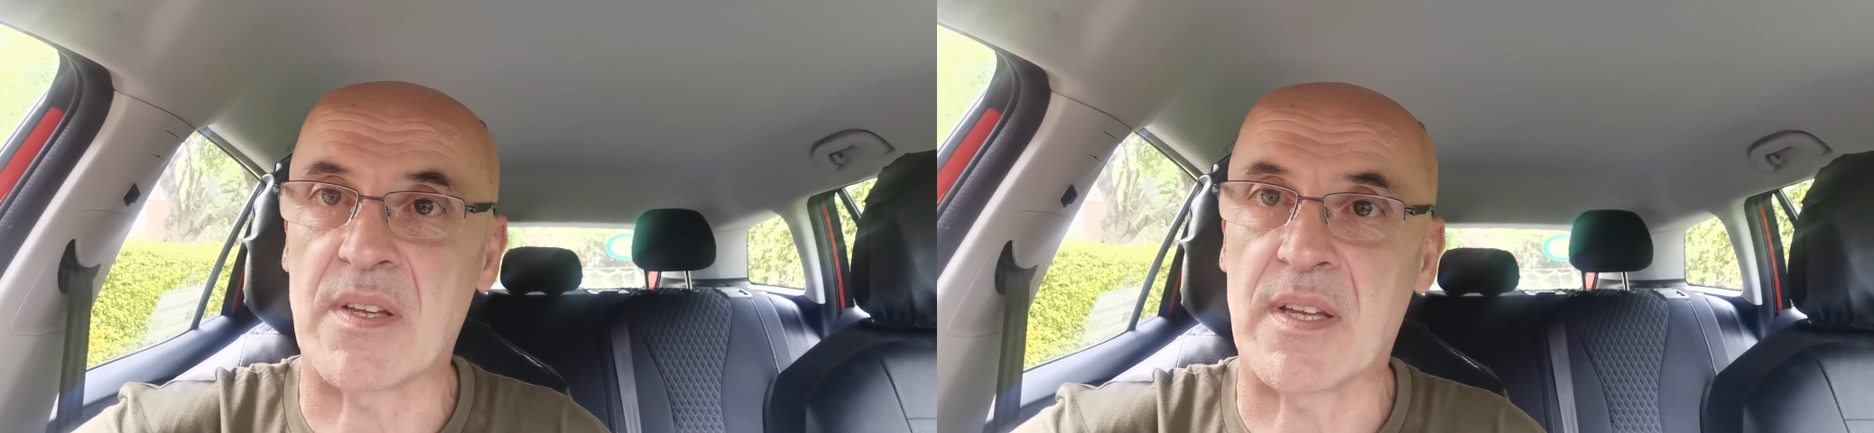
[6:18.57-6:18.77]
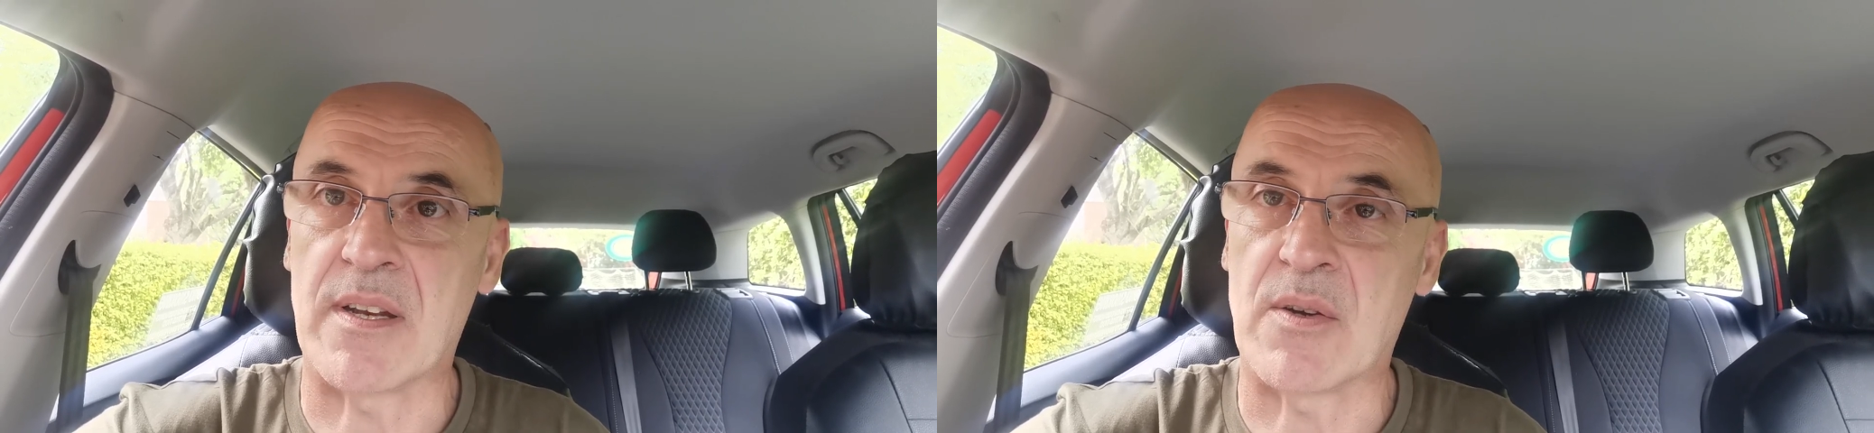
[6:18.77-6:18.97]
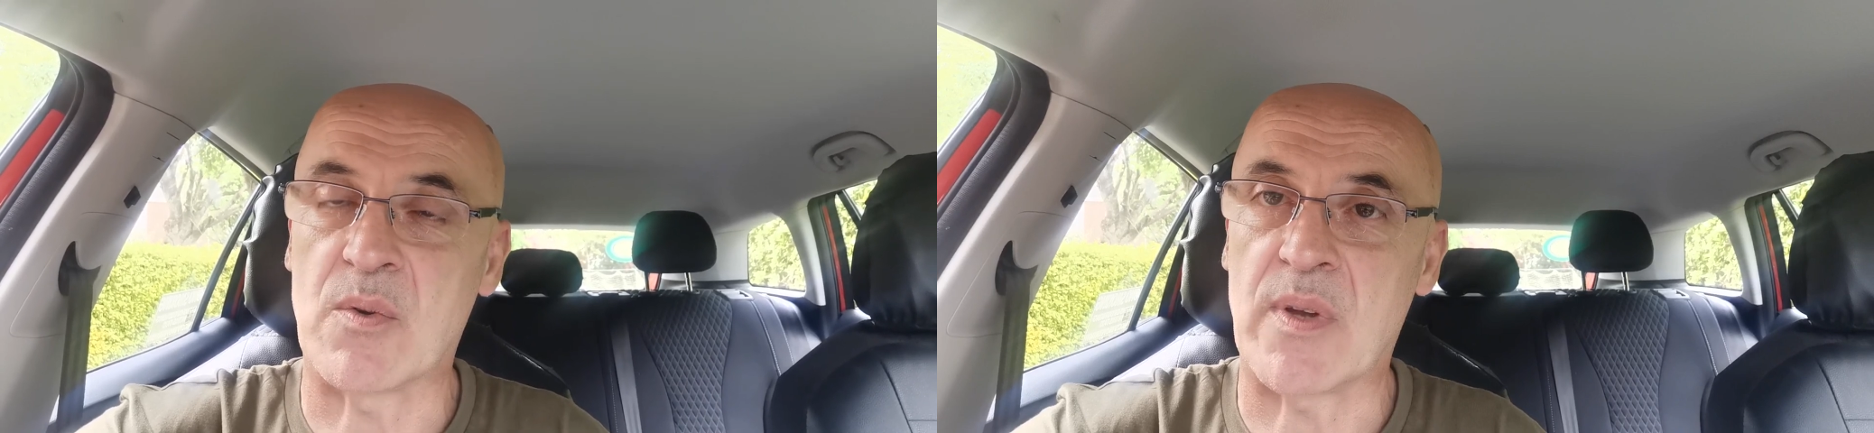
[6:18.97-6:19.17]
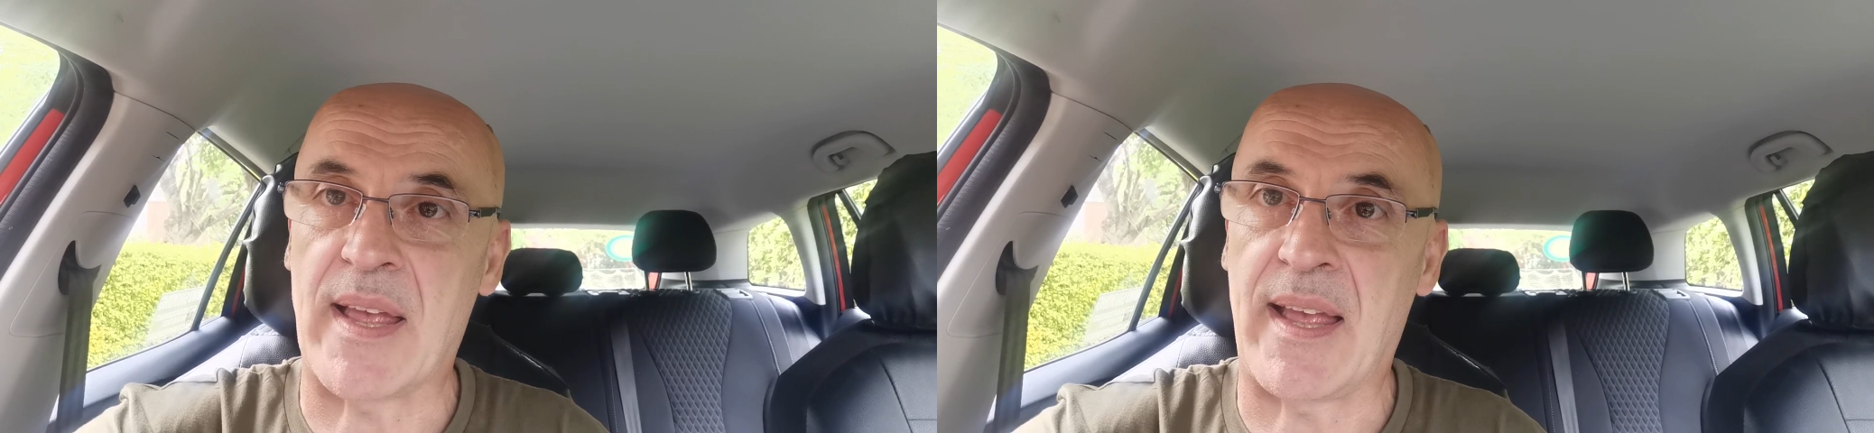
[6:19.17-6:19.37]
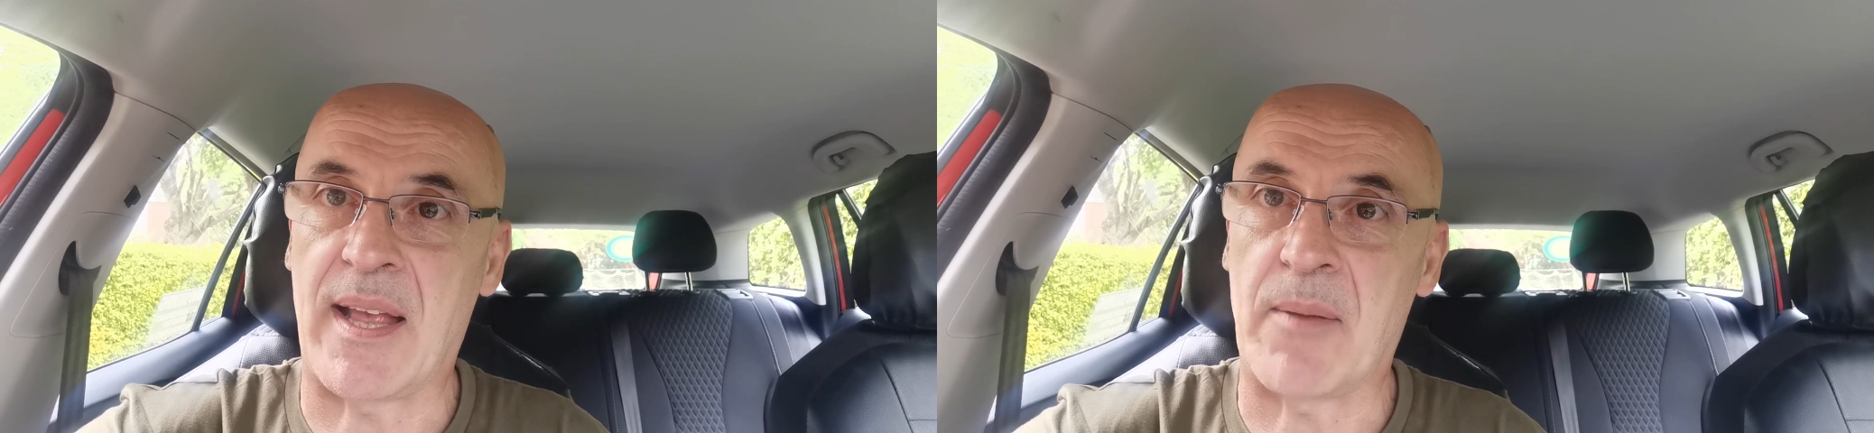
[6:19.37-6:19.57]

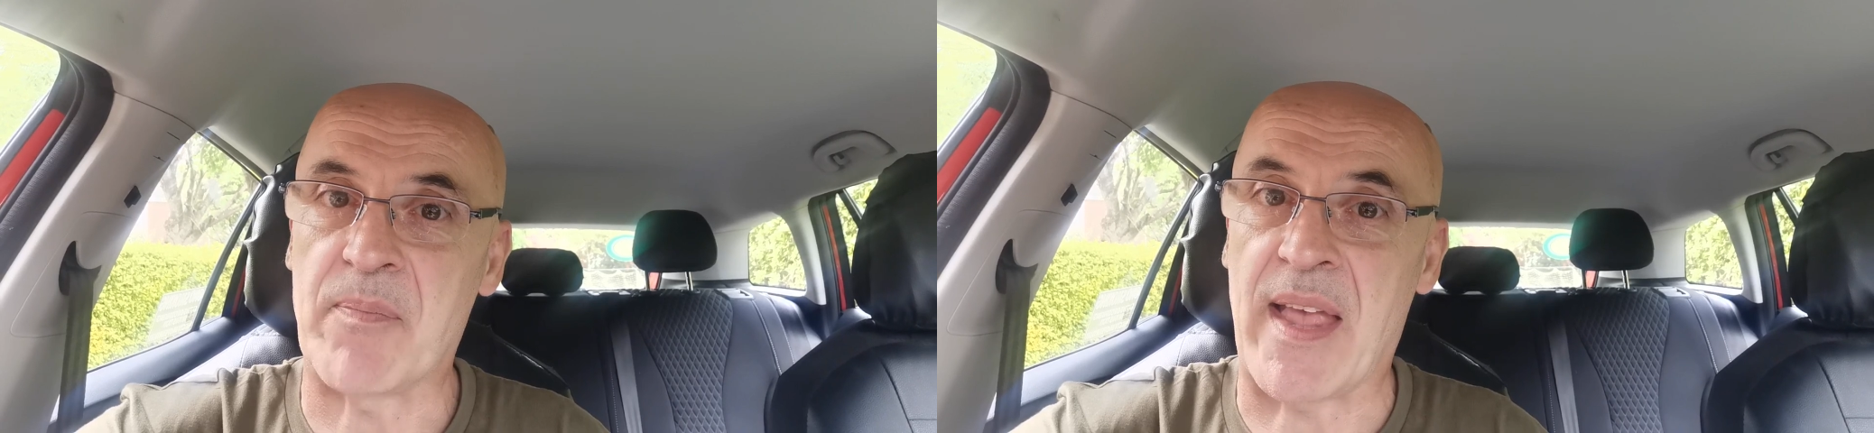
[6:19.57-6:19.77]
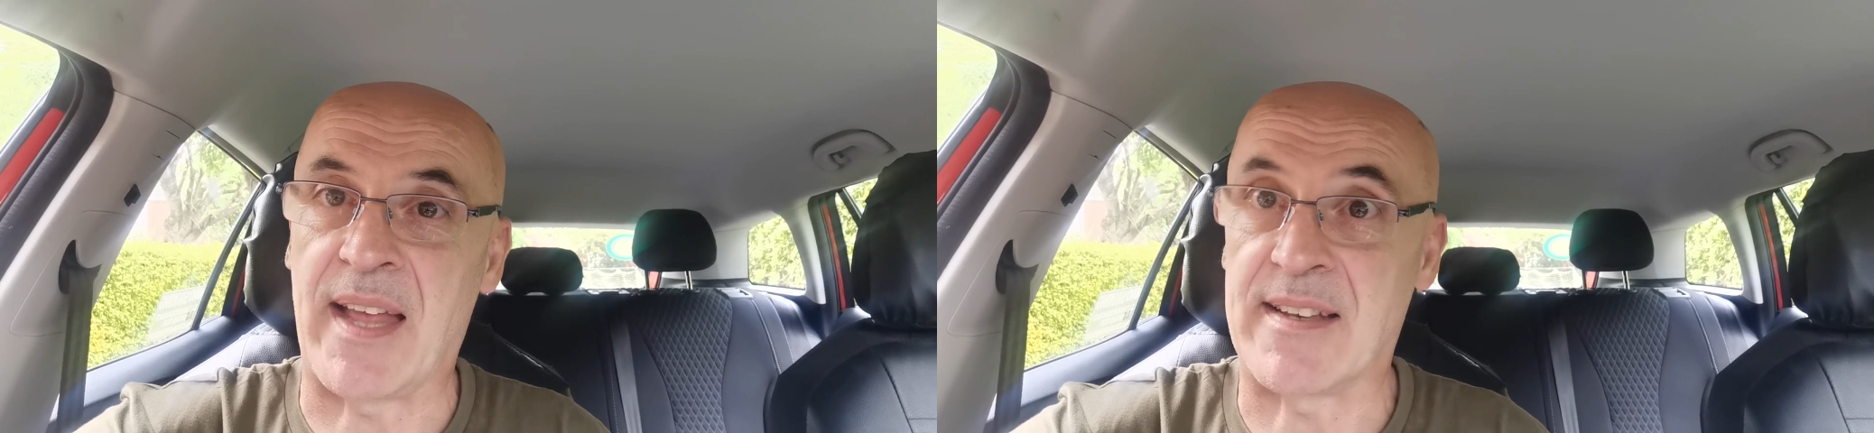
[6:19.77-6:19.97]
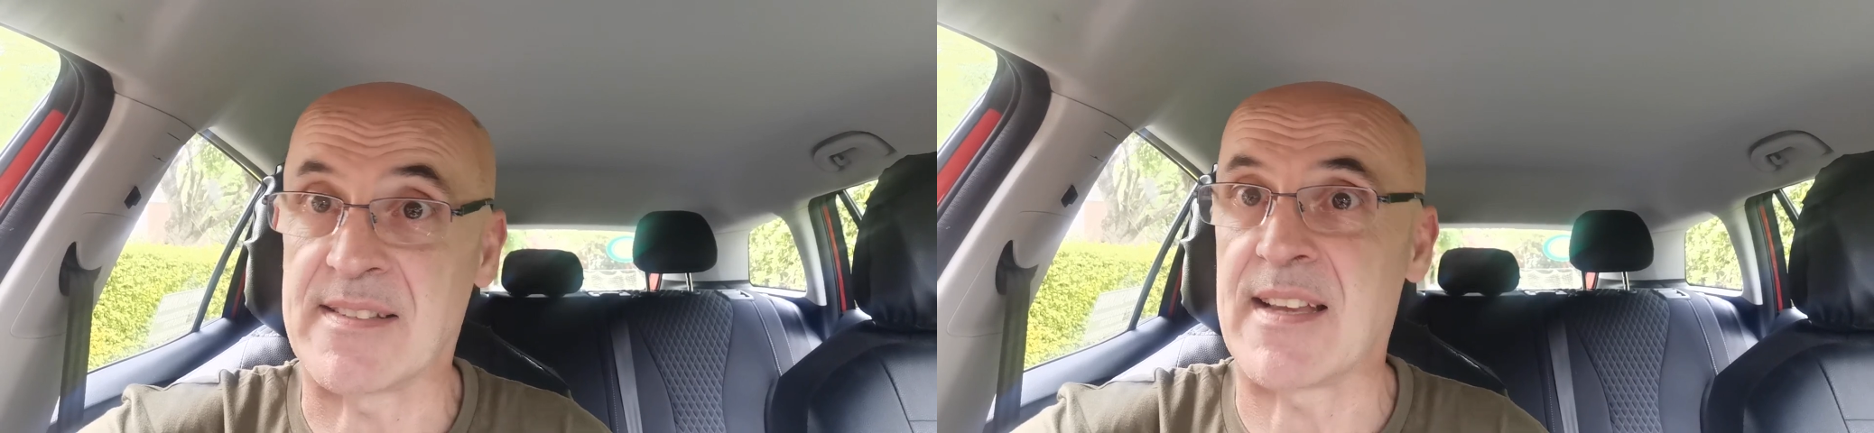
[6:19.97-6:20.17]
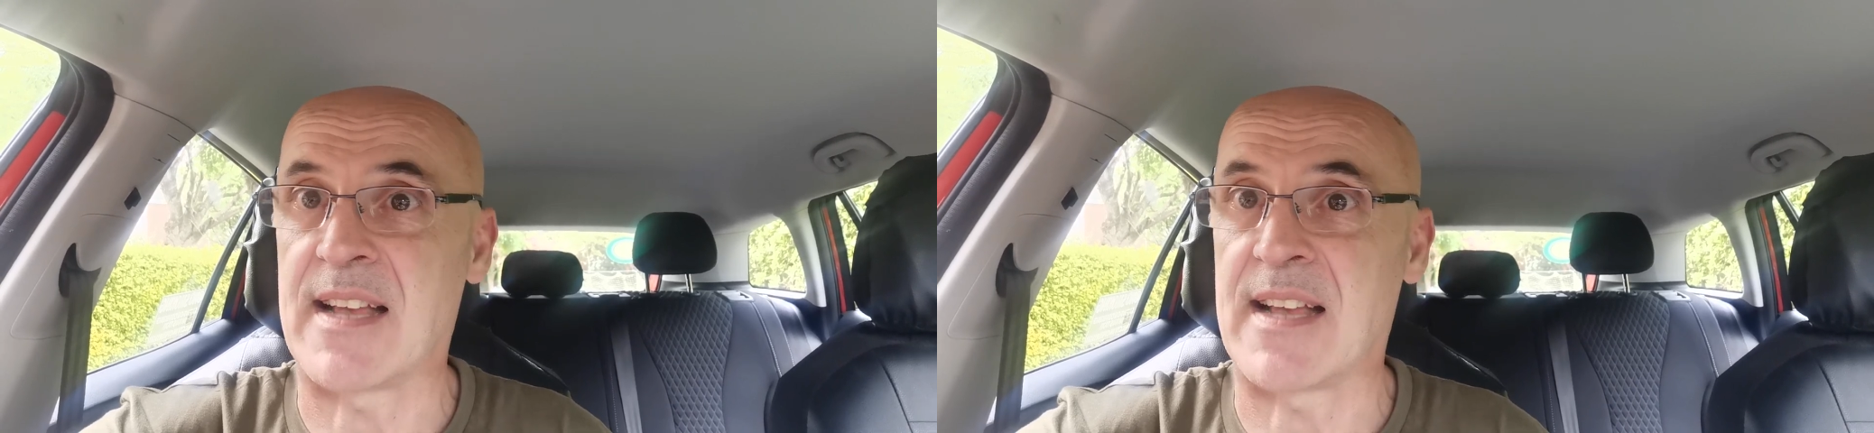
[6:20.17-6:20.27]
and